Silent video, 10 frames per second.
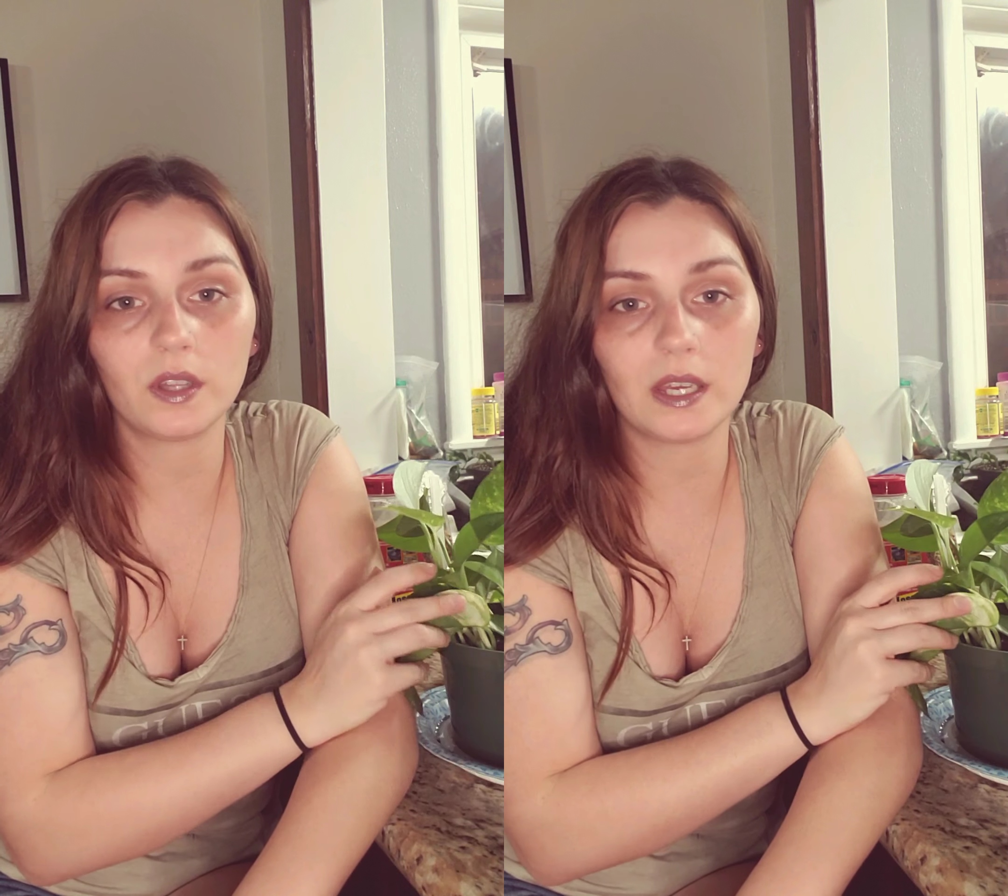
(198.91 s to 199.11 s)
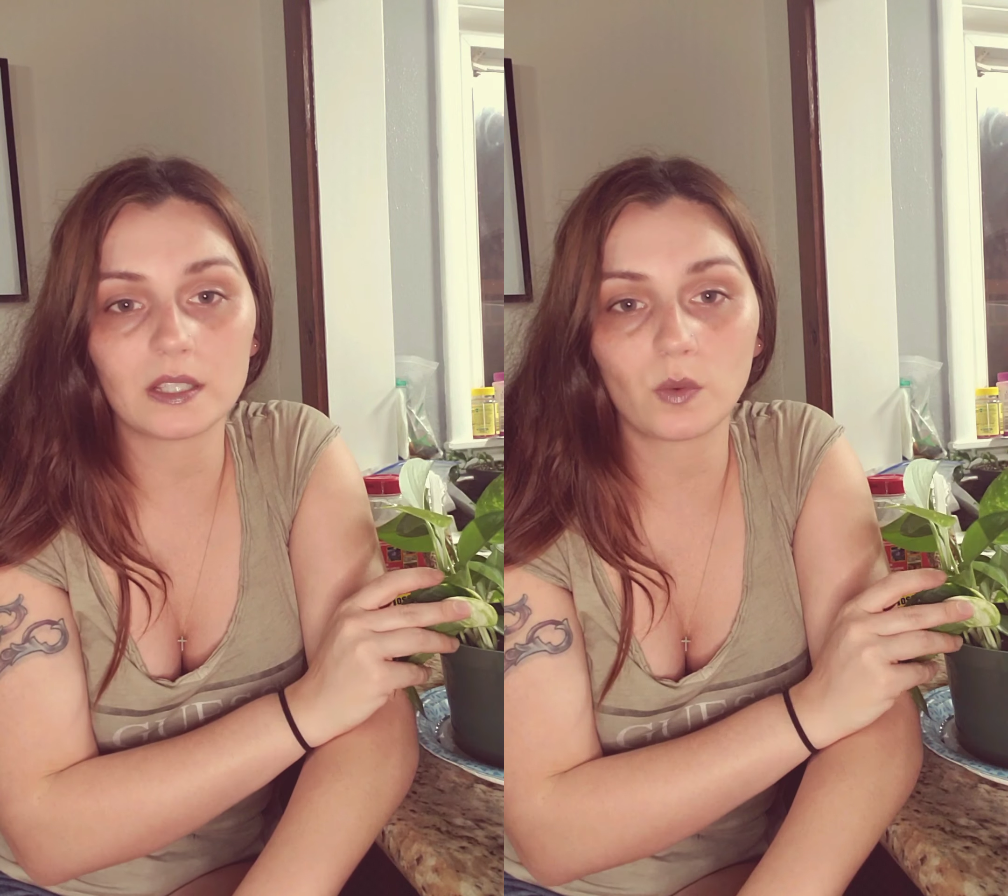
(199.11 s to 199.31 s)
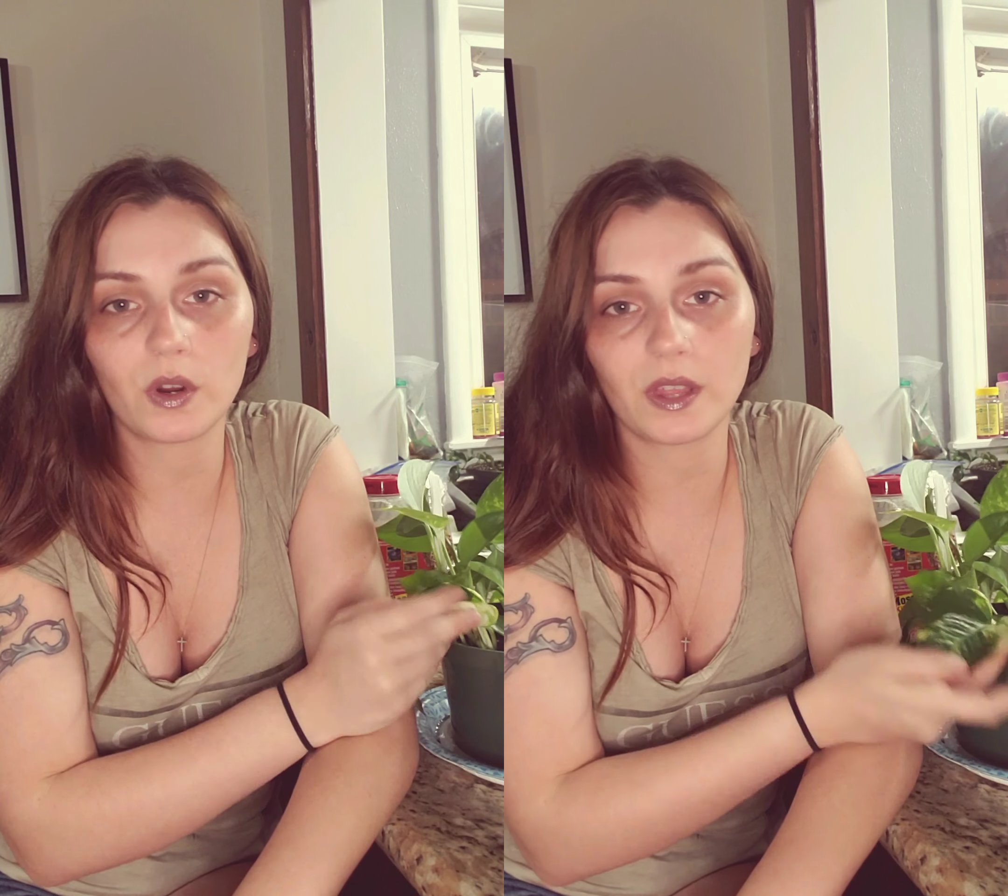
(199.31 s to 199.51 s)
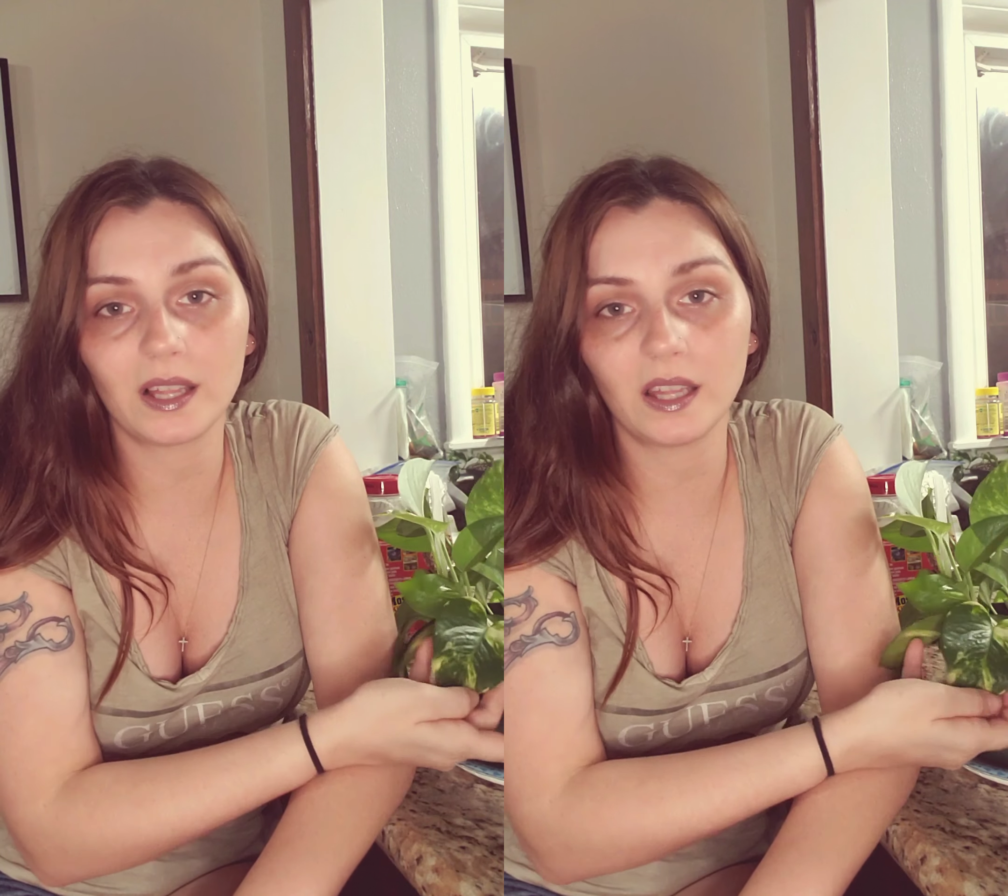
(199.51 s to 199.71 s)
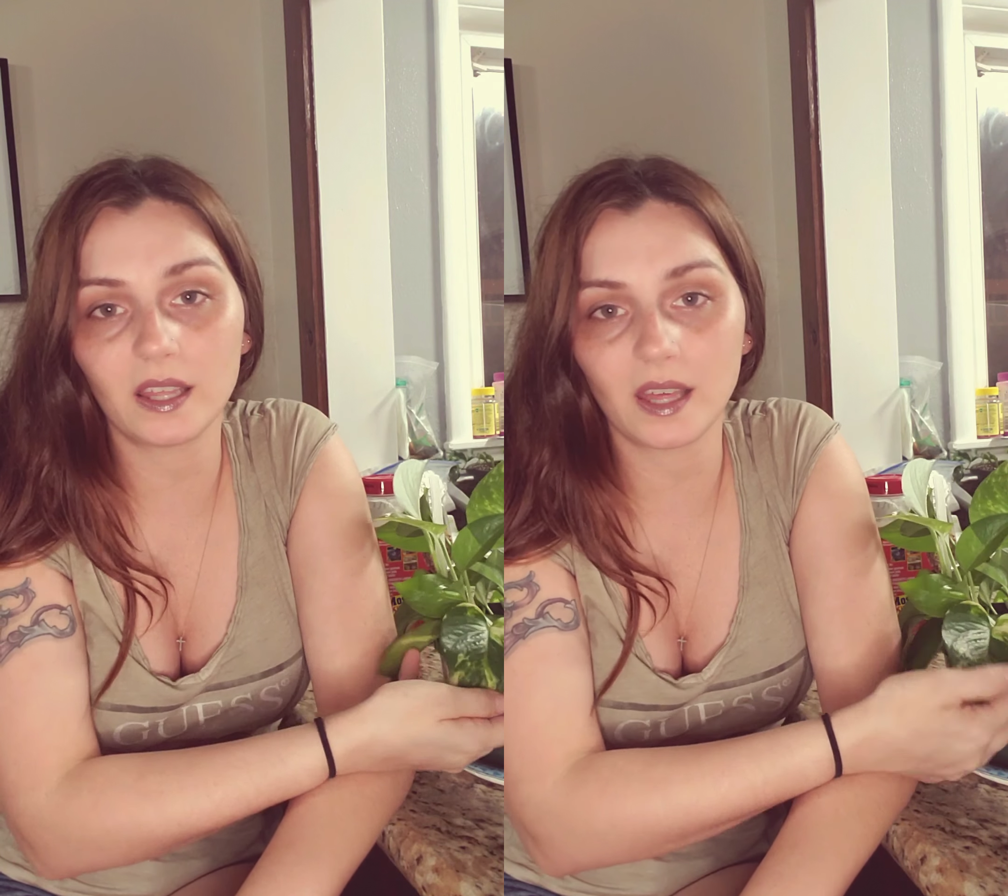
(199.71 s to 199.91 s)
is where they
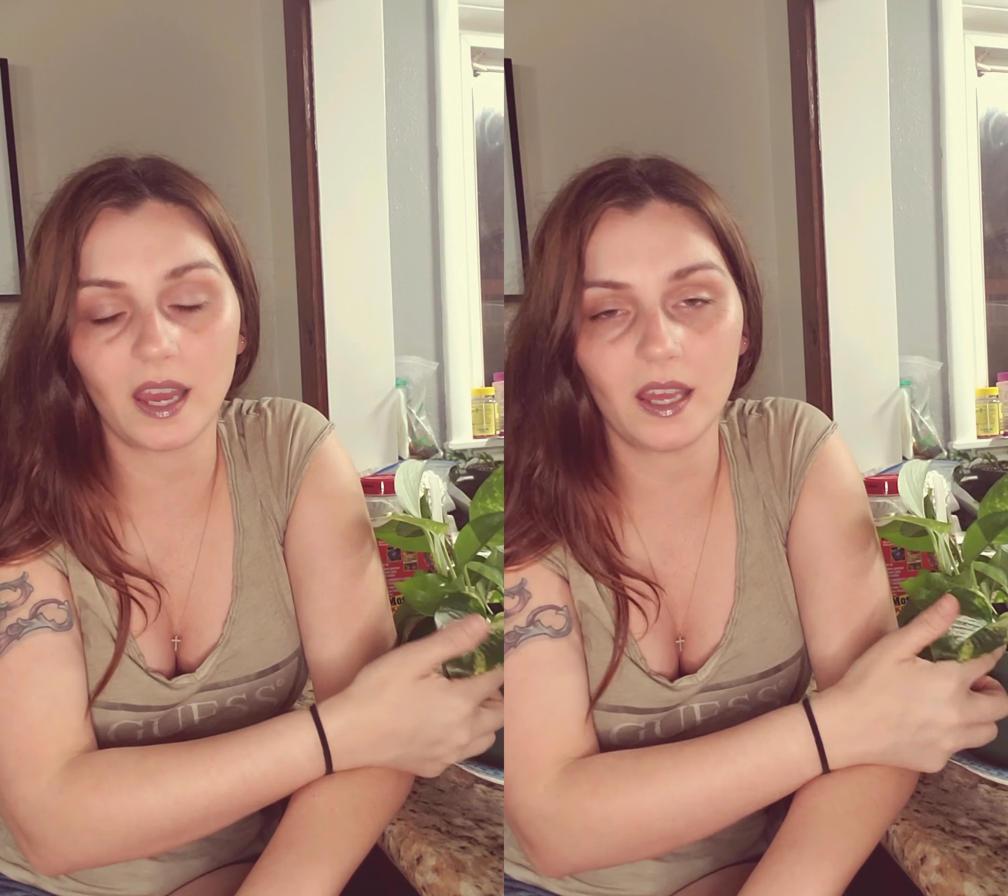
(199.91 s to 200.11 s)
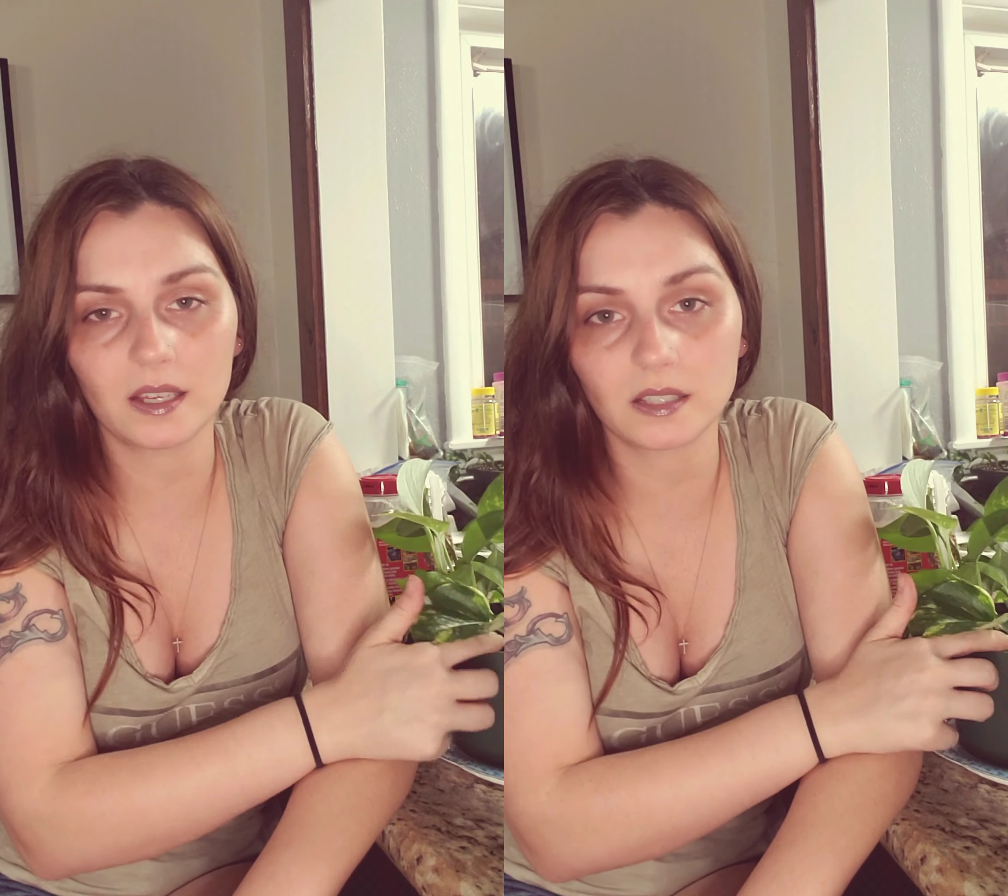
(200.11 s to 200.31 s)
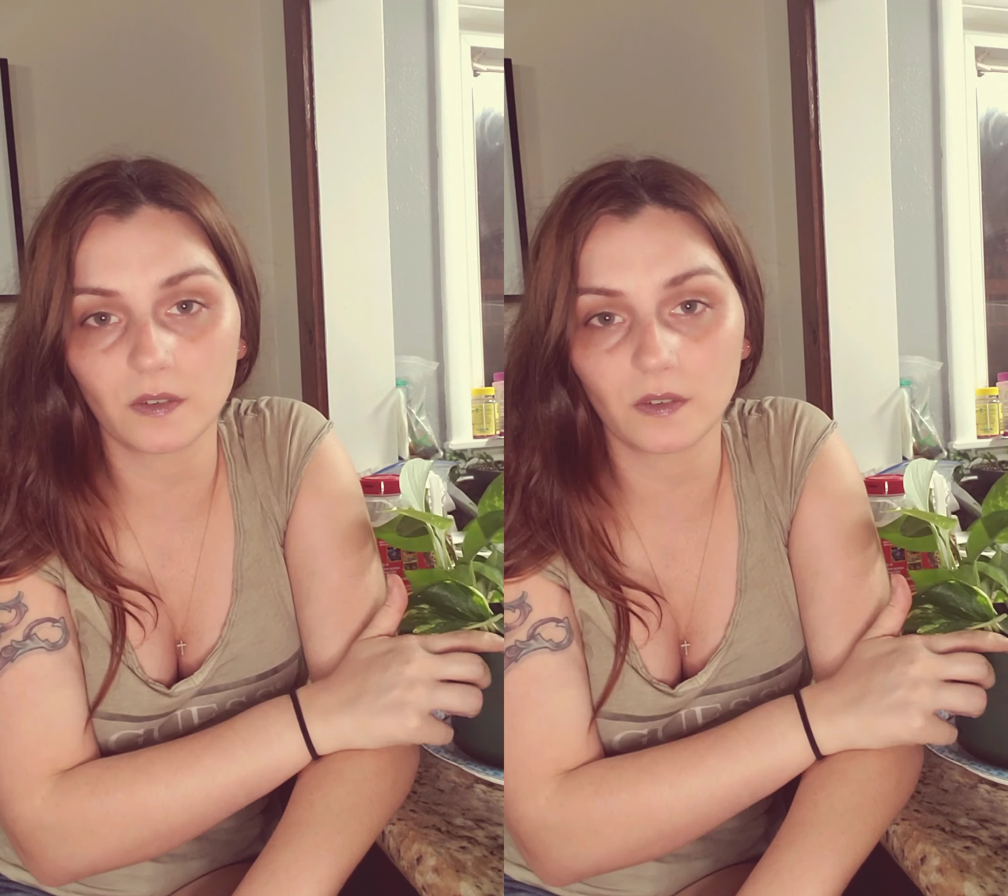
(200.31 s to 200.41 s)
lay the eggs,